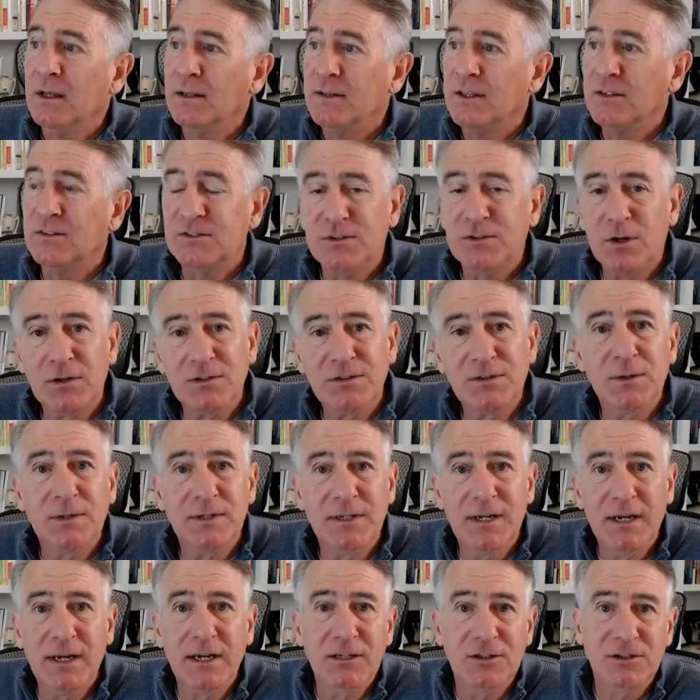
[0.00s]
they start to
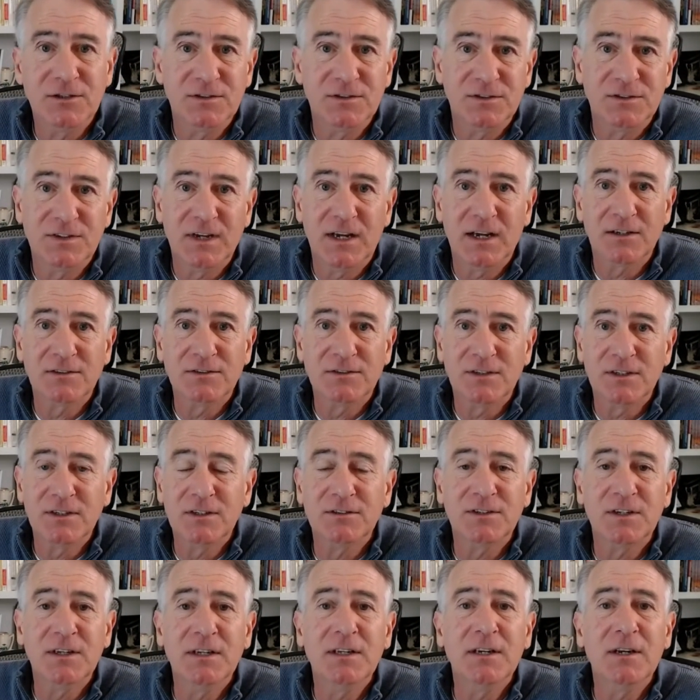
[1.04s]
engage in sex
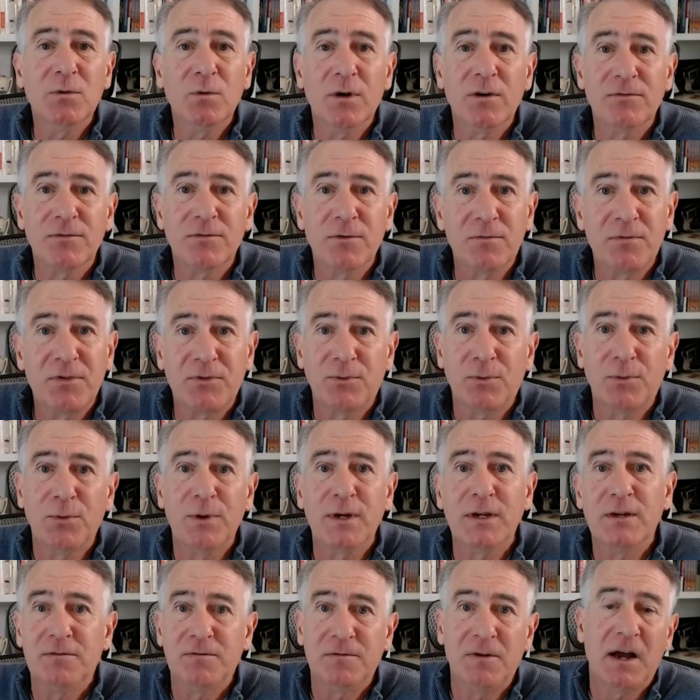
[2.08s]
is anywhere from
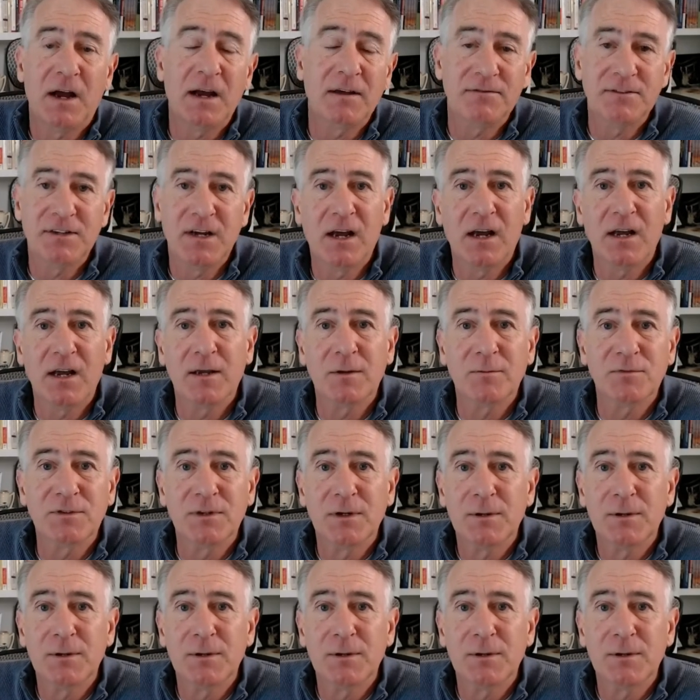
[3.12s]
3 to 5 times.